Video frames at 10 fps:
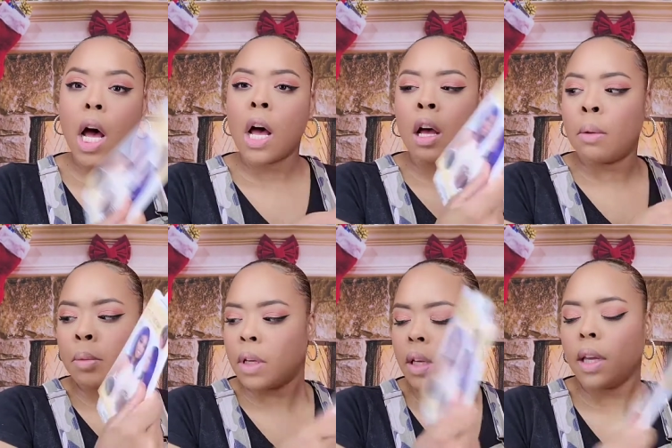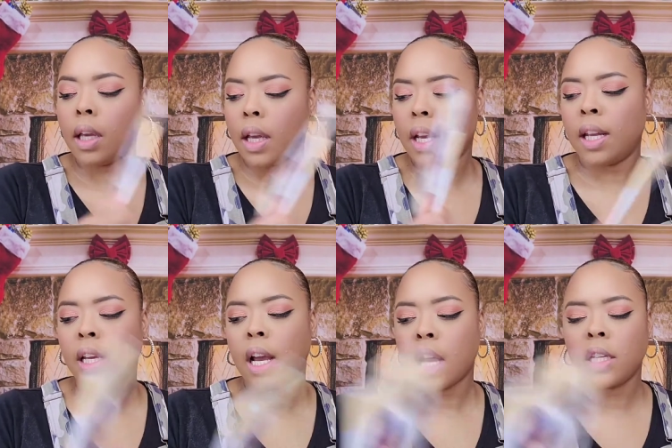Um, and
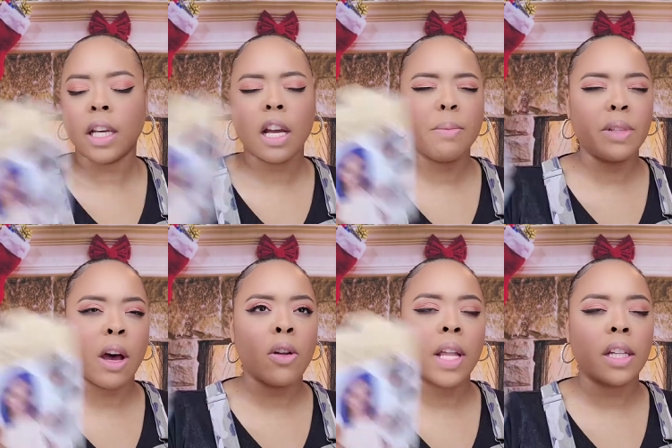it kind of it comes out